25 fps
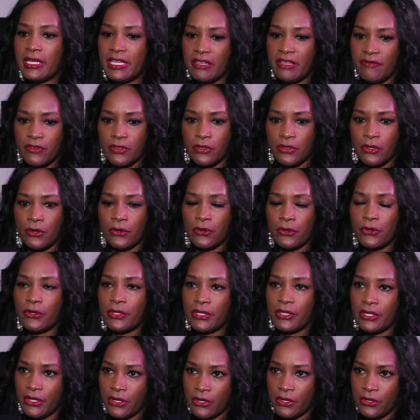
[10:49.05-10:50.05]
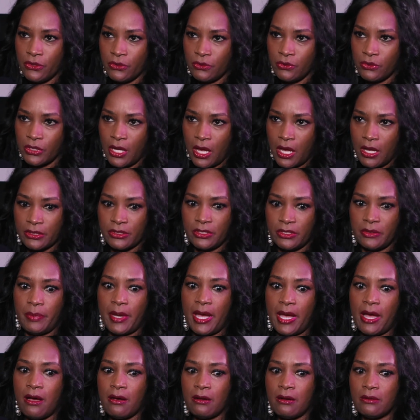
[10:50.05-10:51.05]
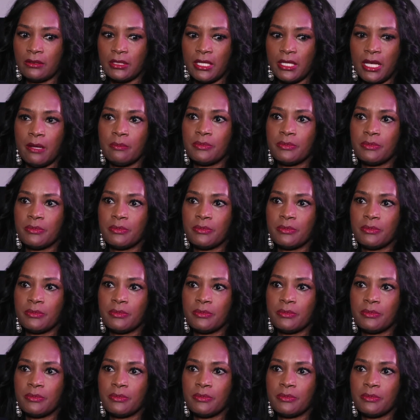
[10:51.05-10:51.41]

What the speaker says: Even though earlier you talked about